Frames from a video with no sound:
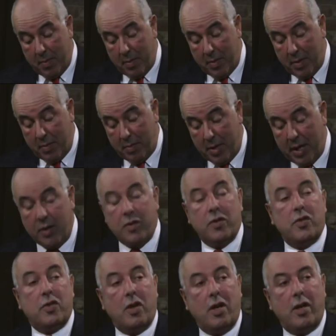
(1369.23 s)
Uh,
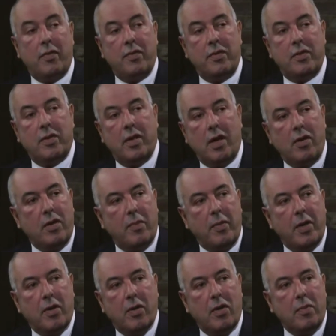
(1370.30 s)
Microsoft, all the
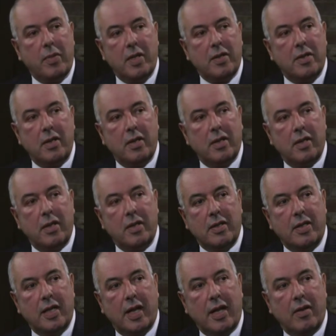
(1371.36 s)
big companies here in
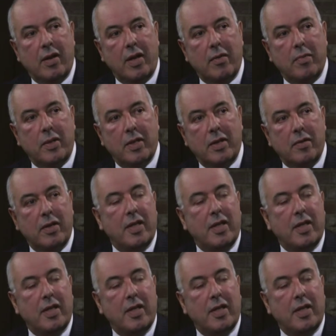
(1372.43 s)
Seattle and Brazil,